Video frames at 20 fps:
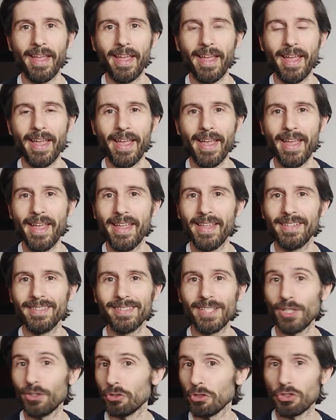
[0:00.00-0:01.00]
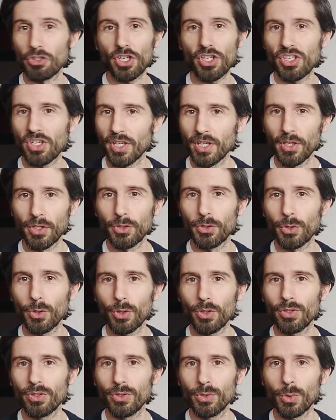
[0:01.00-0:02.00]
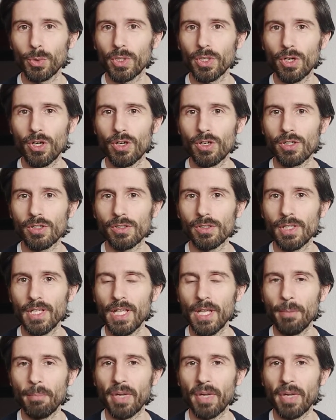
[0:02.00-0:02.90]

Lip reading: and they're not judging you at all,